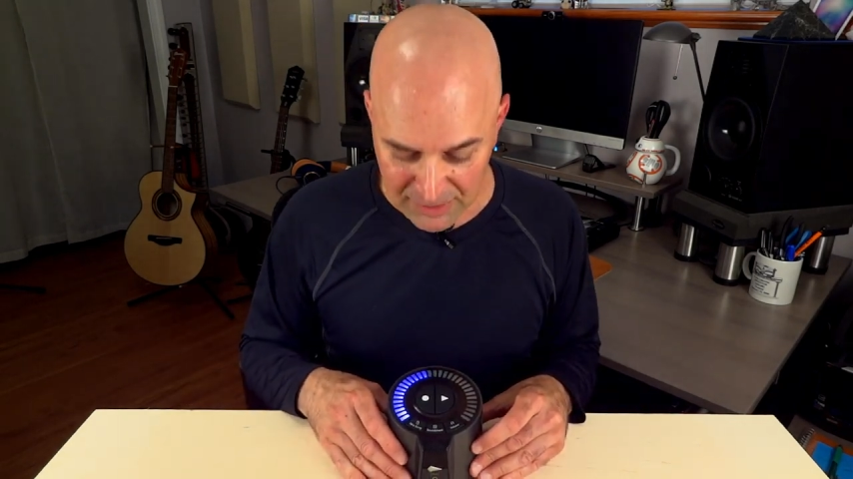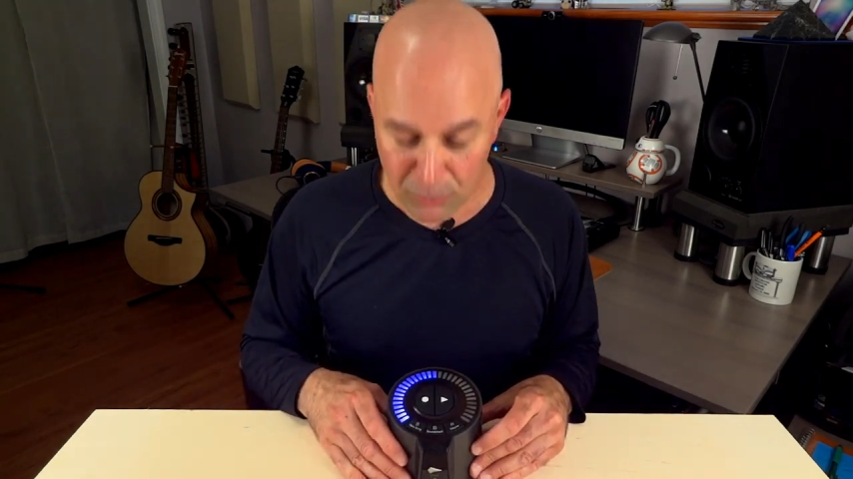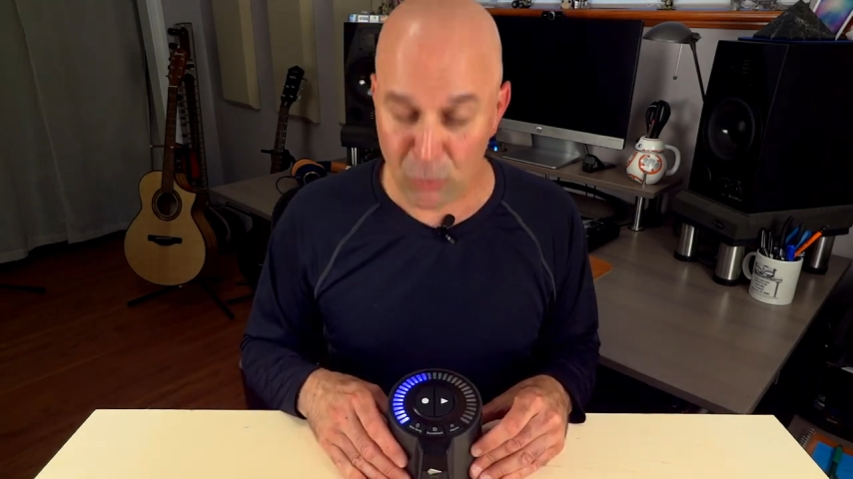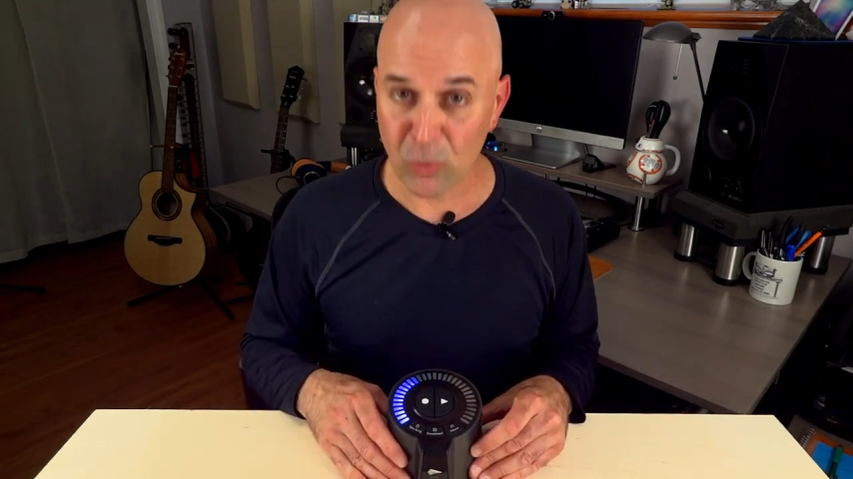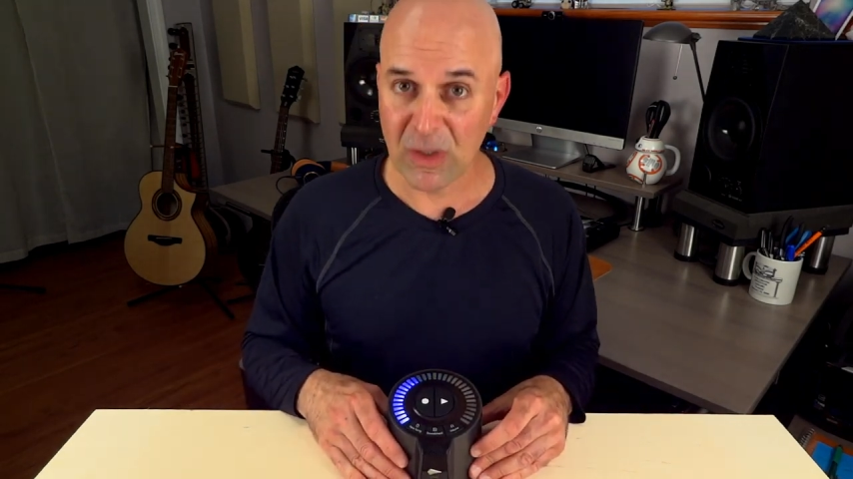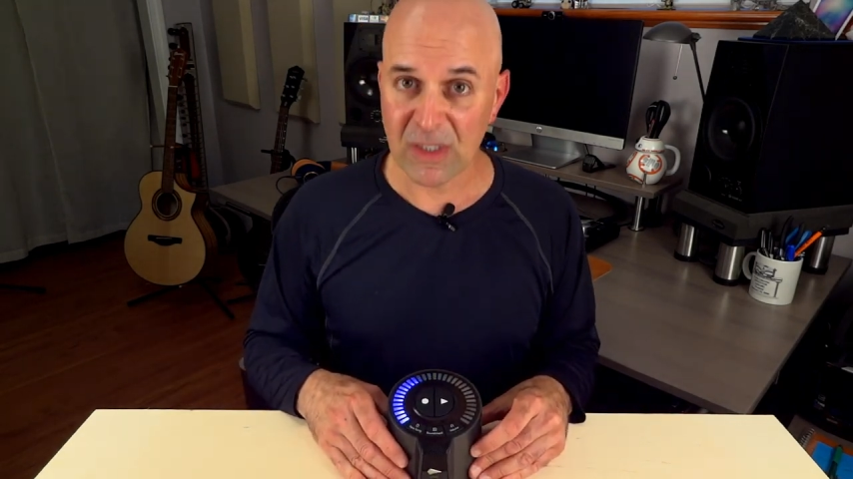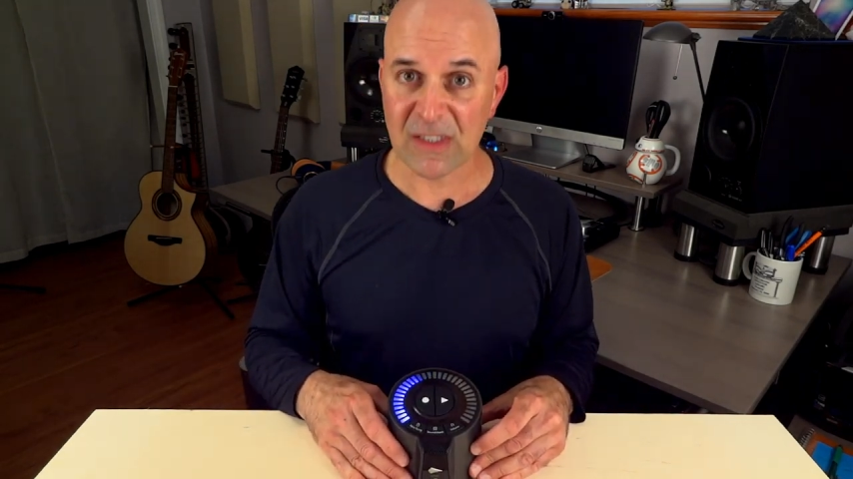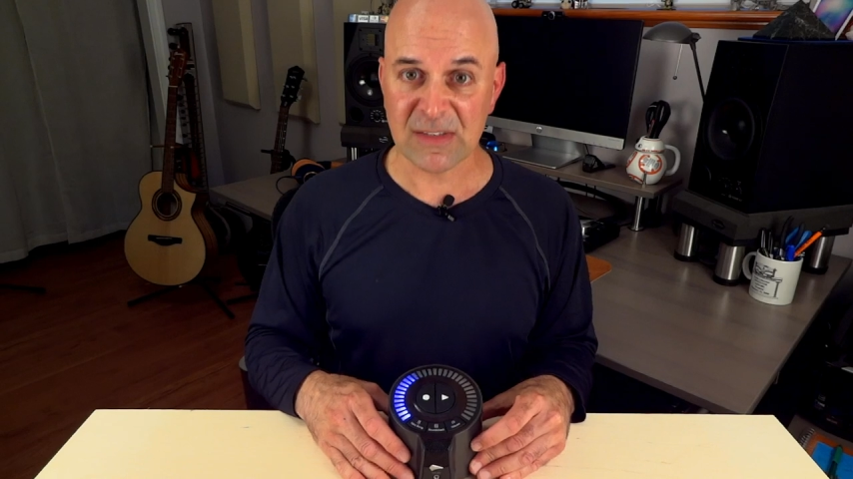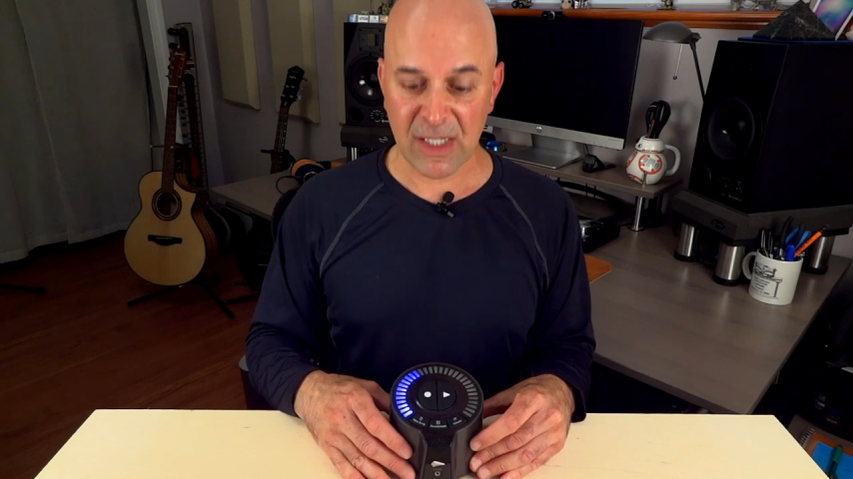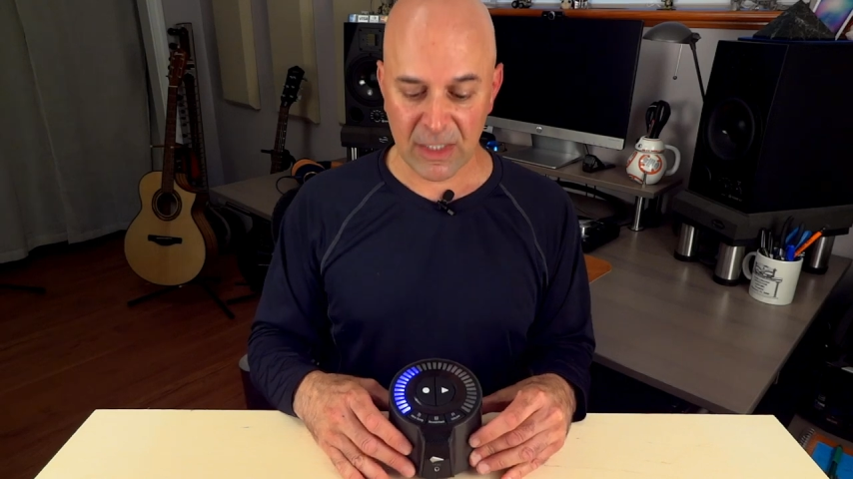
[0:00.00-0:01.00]
I'm really
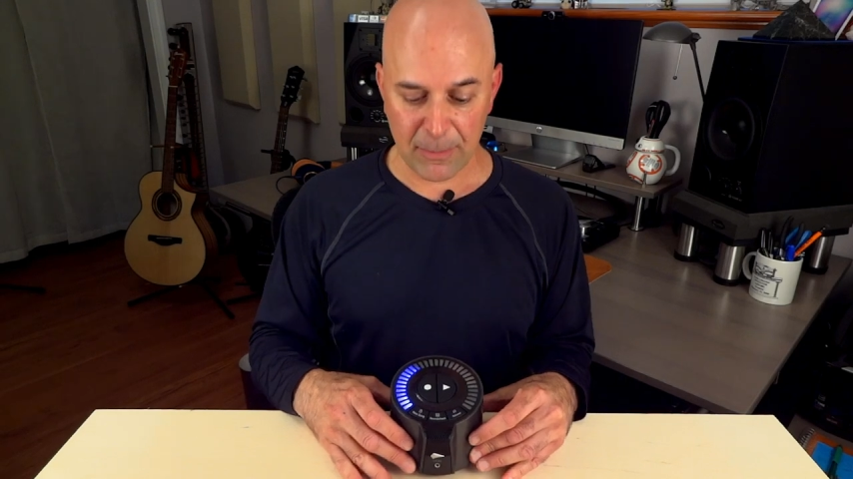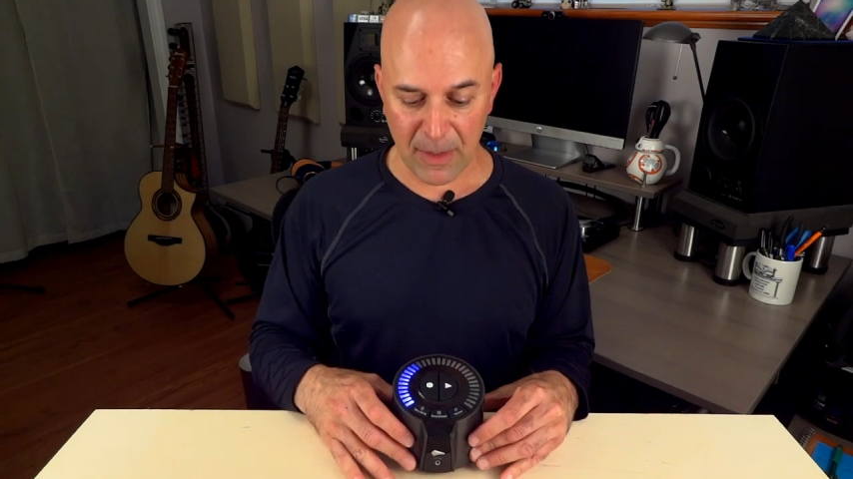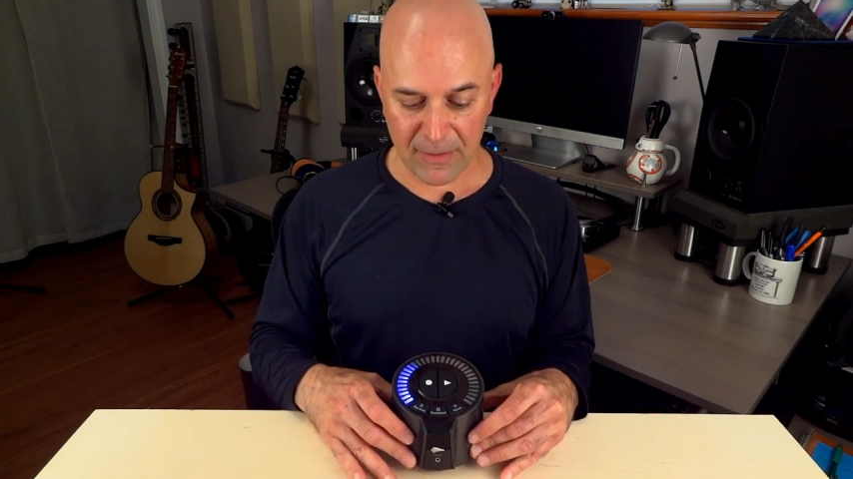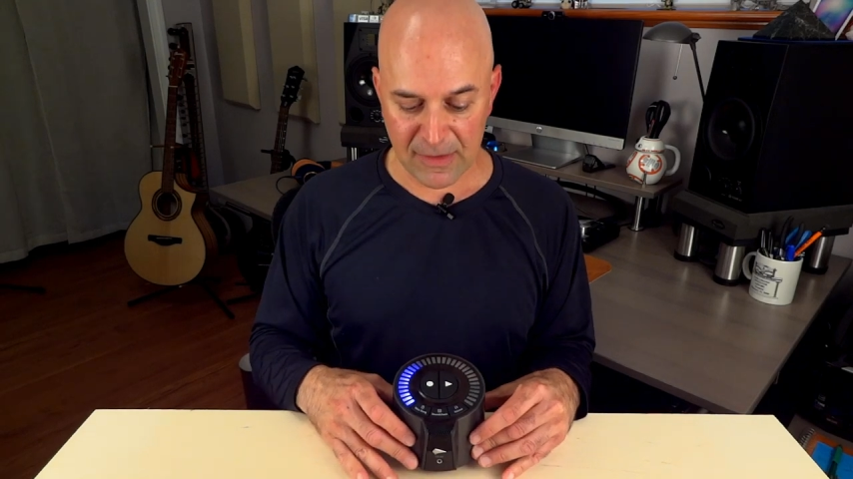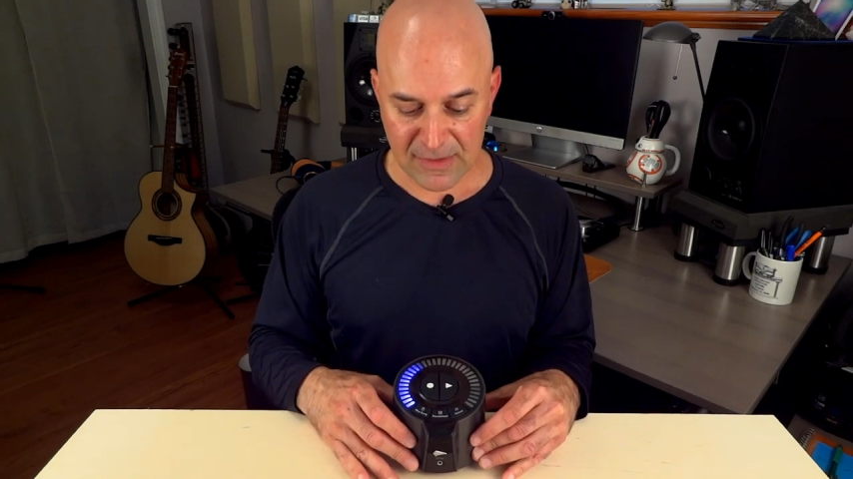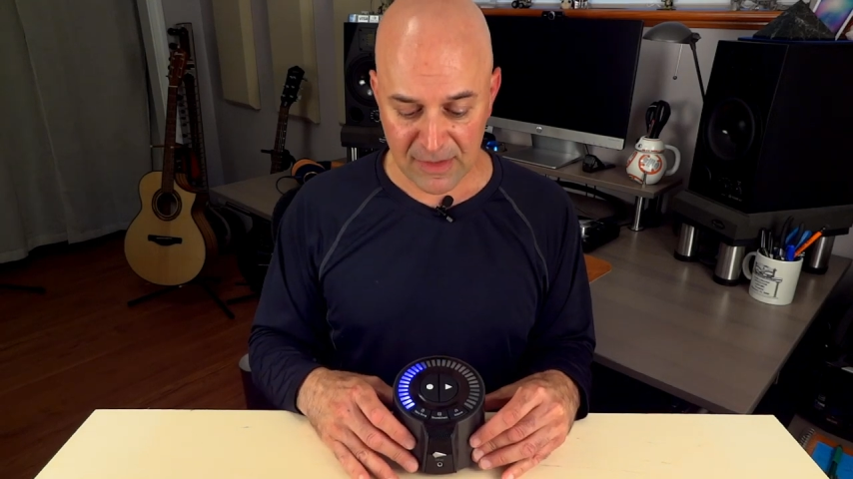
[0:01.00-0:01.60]
excited about this.